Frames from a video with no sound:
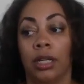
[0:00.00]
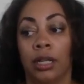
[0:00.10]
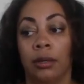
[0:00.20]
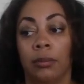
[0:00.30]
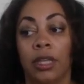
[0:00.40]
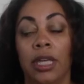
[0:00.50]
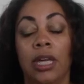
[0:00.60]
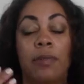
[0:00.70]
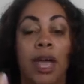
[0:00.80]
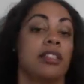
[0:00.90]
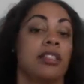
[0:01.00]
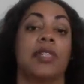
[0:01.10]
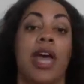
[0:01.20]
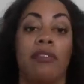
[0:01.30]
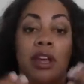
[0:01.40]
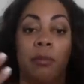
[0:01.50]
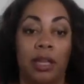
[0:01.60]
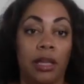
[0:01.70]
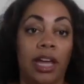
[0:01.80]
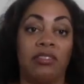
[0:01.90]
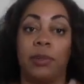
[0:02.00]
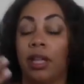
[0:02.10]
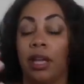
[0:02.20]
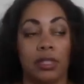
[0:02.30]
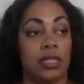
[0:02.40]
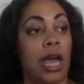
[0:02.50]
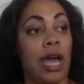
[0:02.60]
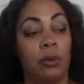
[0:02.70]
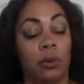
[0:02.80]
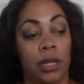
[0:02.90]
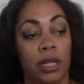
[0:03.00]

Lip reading: the impact it was having on my life, my lifestyle